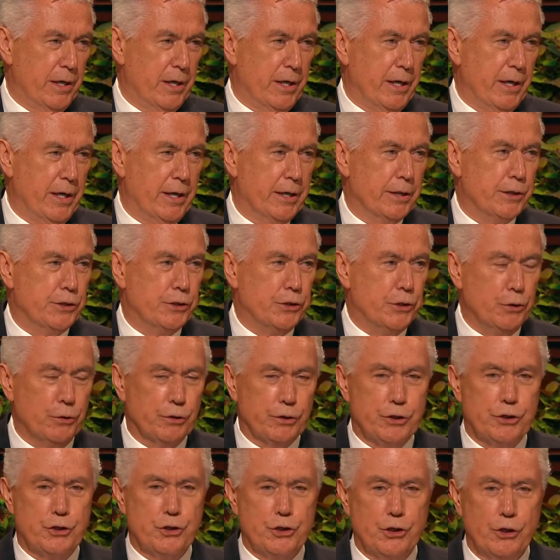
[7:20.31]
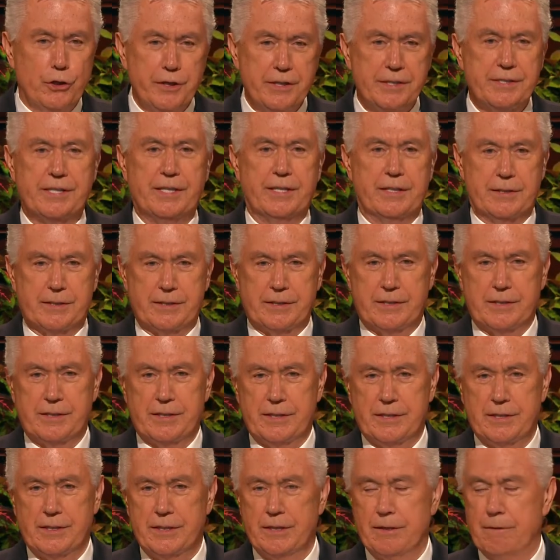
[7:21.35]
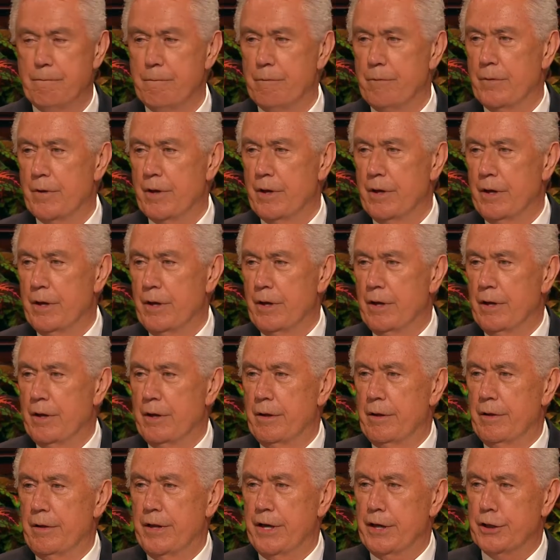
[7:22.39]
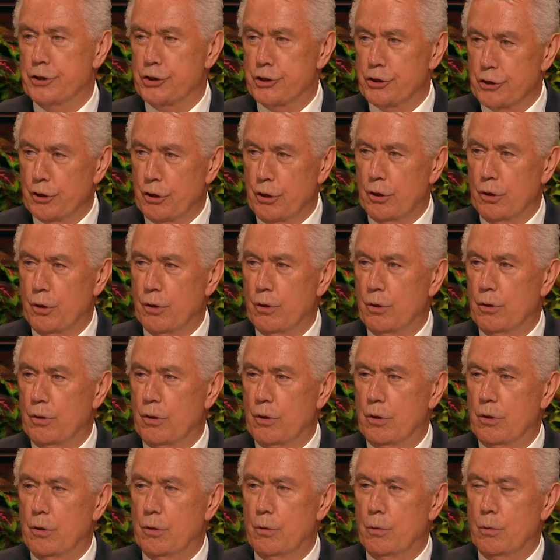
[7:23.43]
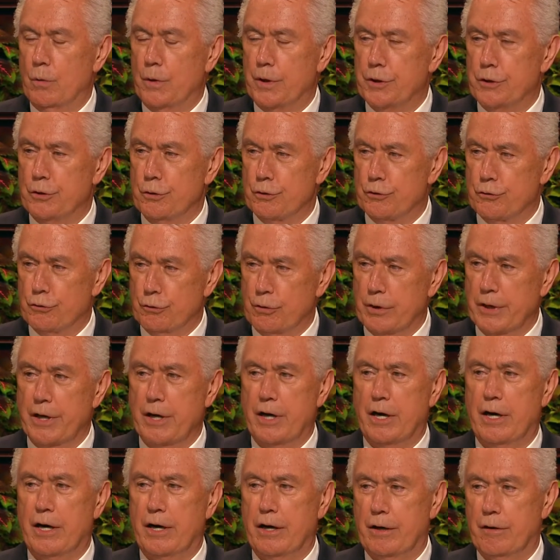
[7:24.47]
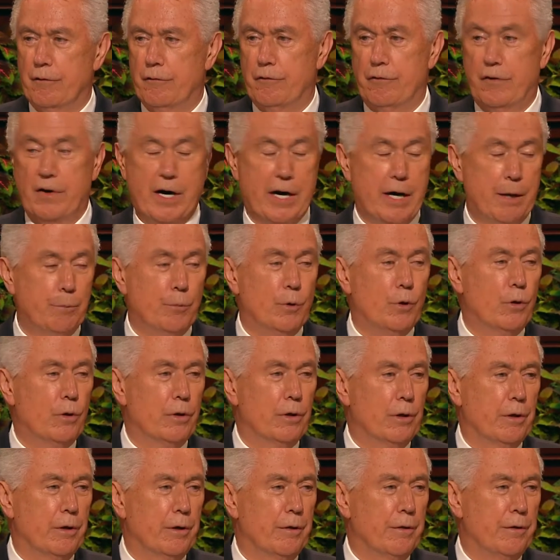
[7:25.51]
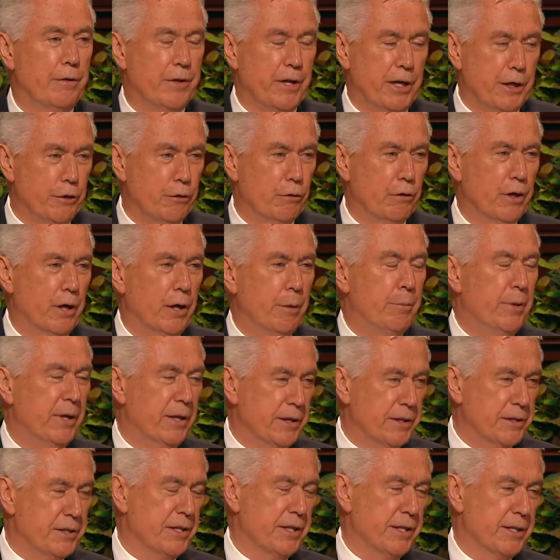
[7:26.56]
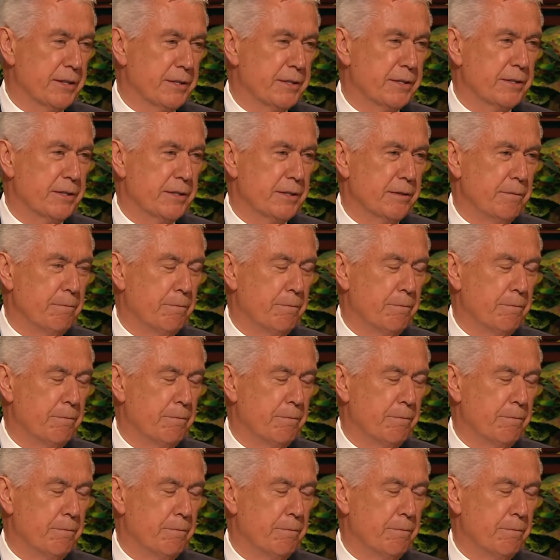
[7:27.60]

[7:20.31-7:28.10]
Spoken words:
It is your choices that show what you truly are, far more than your abilities.